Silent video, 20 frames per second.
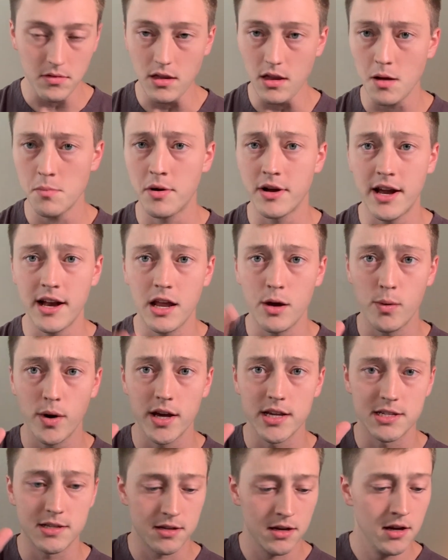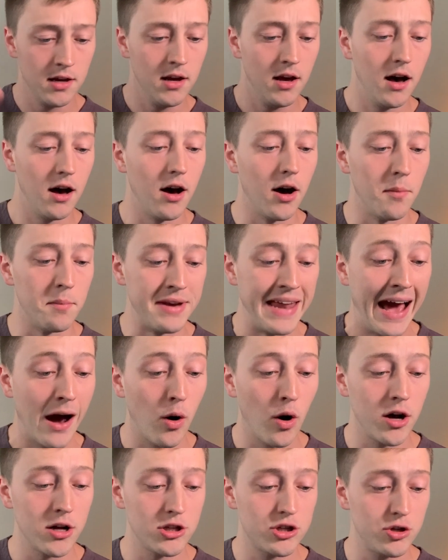anyways, now
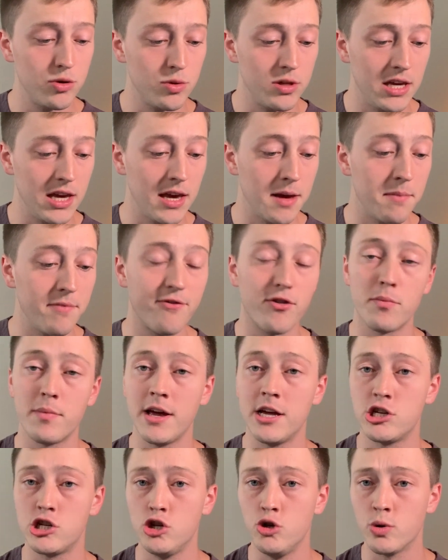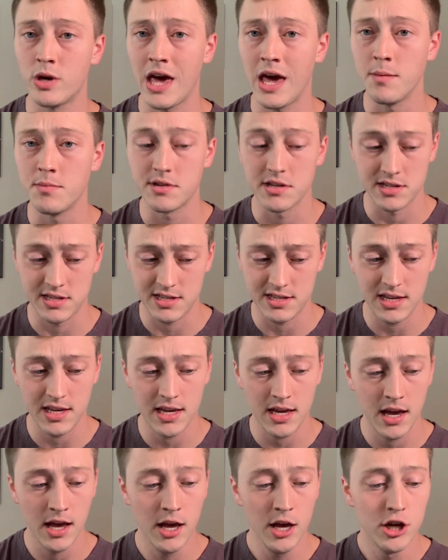on to the information you came to
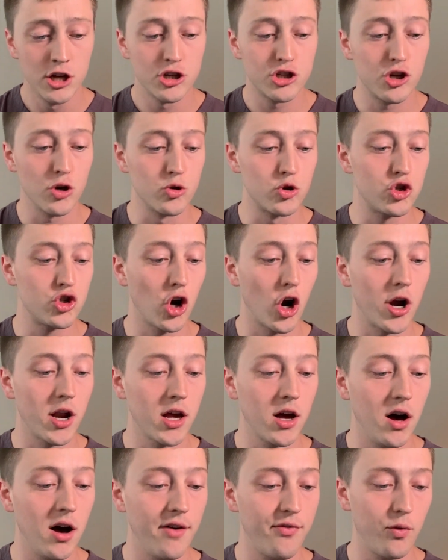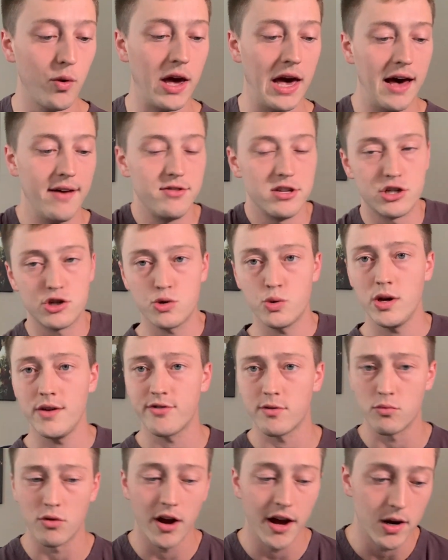see. So starting off, we have this tweet
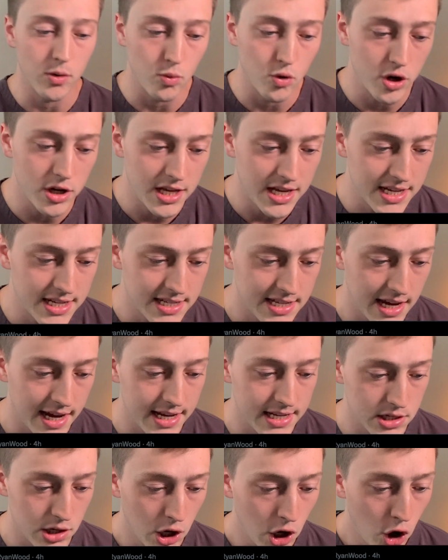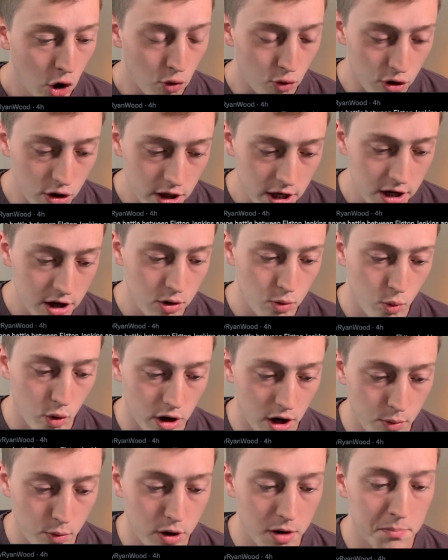from Ryan Wood. He says, really good
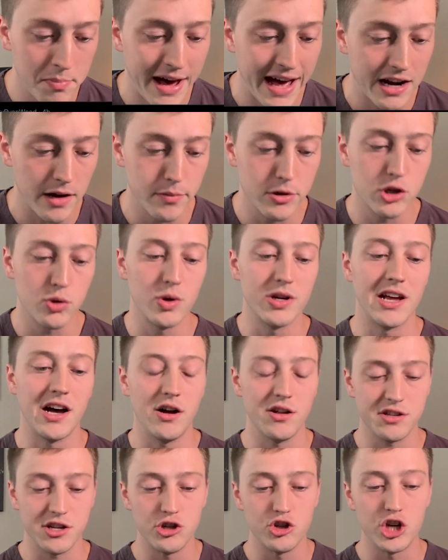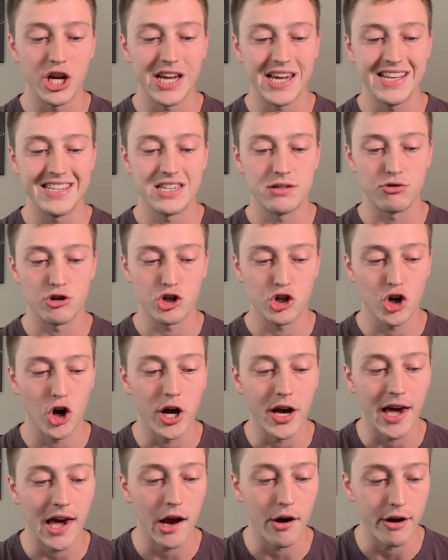one-on-one battle between Elgton Jenkins and Rashawn
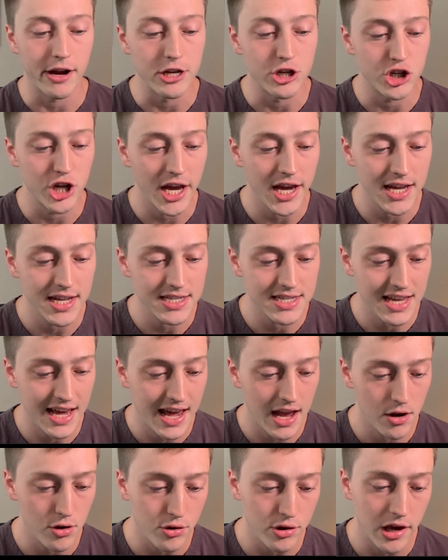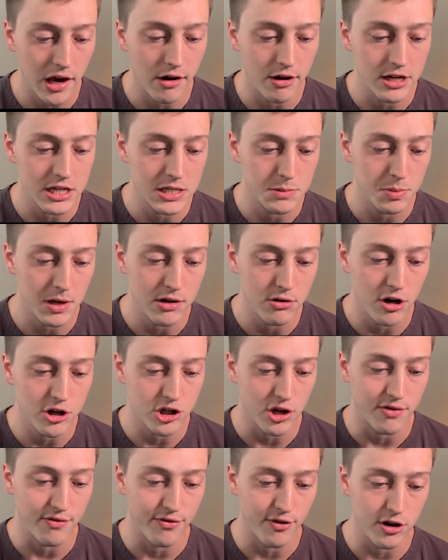Gary. Jenkins handled Gary's speed rush
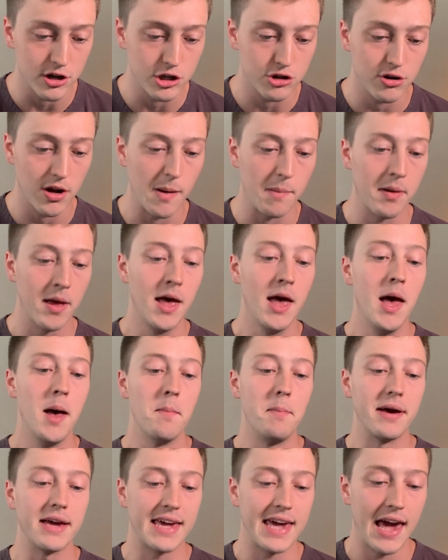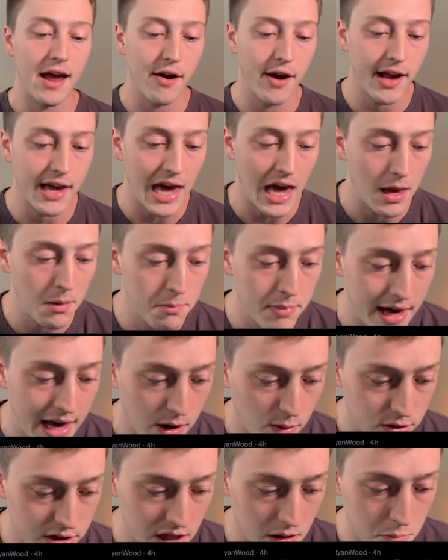on first rep, but Gary came back
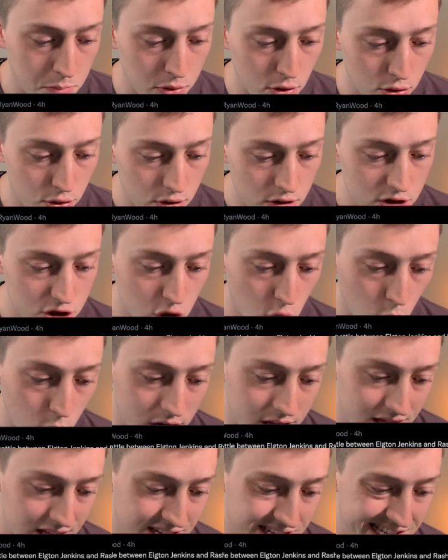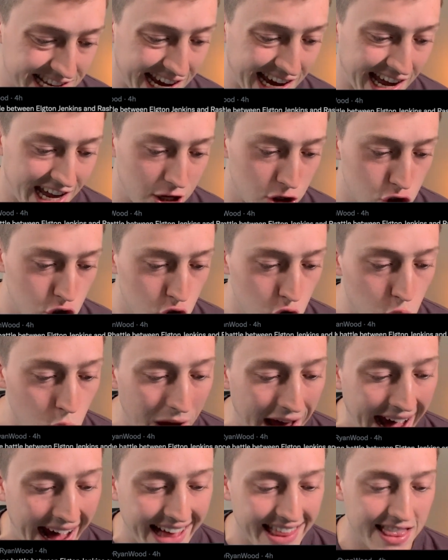with a bolt to win the second. Two
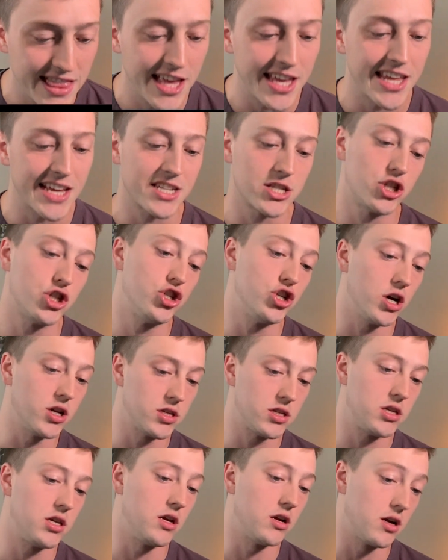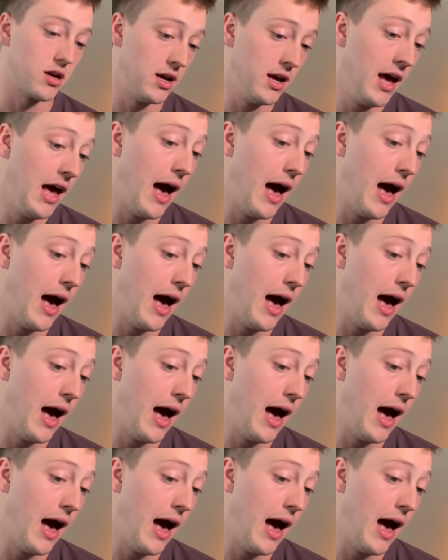athletic studs here.